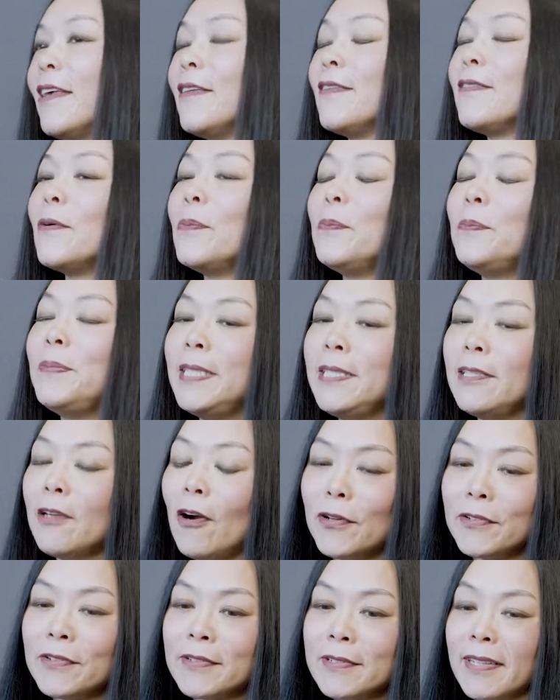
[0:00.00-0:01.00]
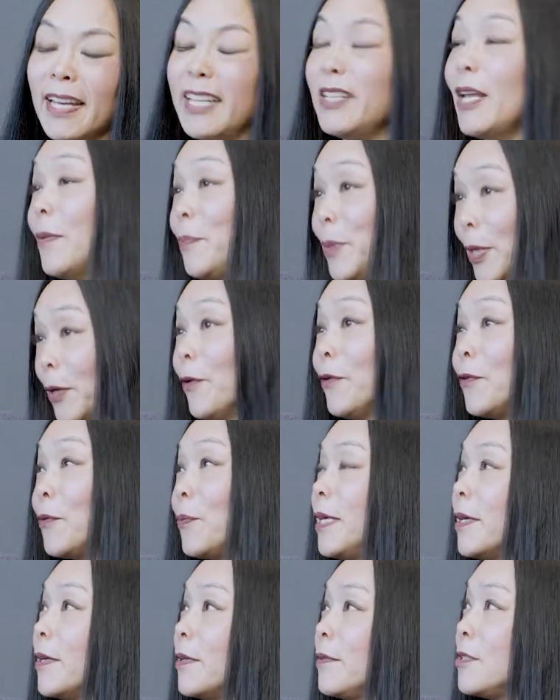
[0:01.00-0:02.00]
So beyond, and because
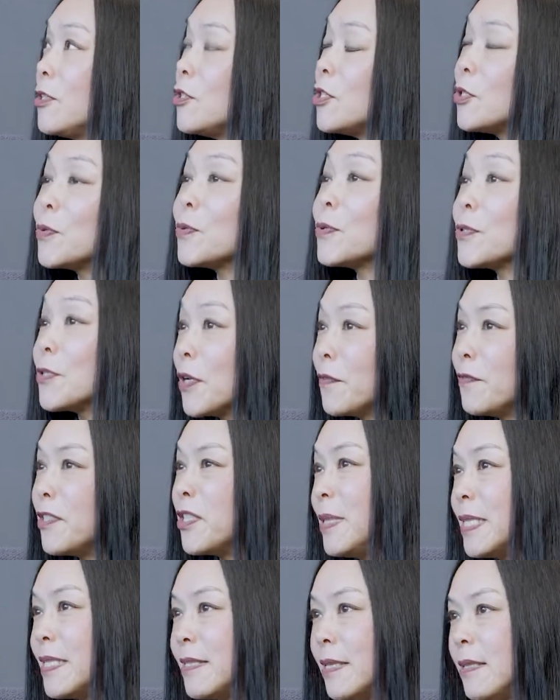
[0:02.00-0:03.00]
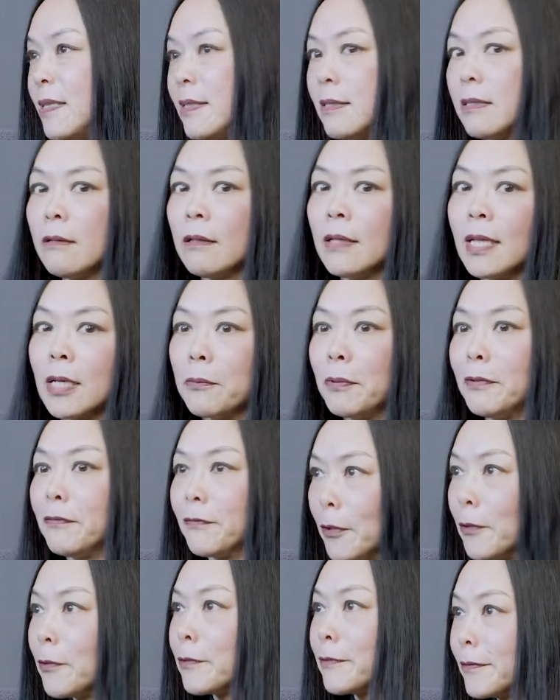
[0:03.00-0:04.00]
we are a digital service business, it's not like
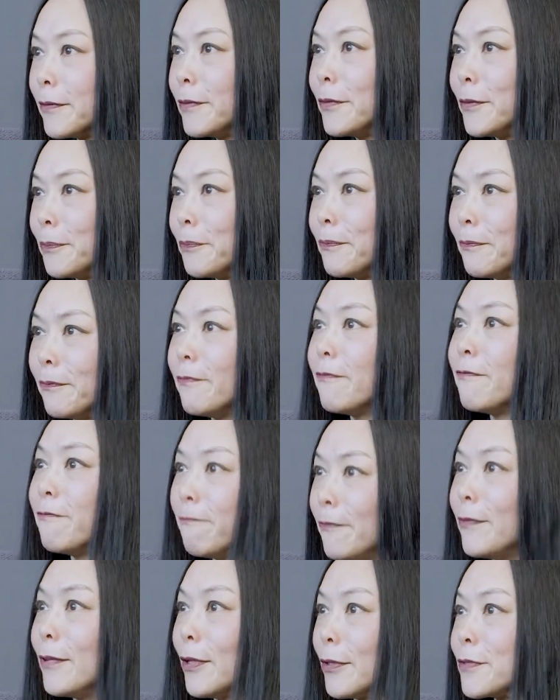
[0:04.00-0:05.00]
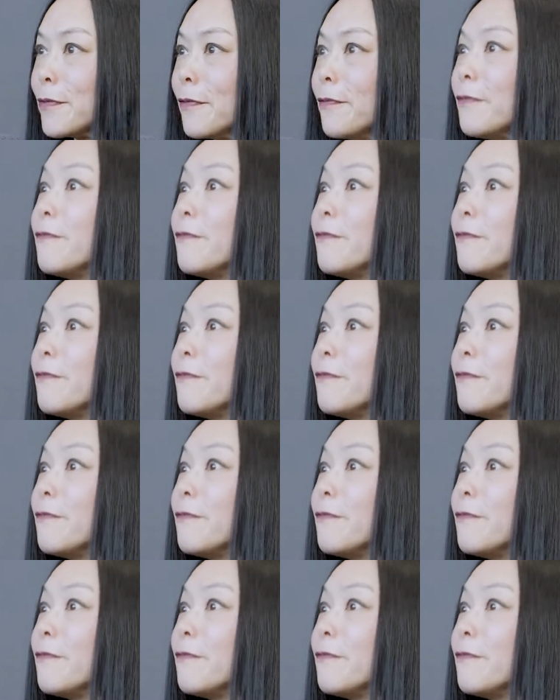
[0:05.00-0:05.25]
we've got lots of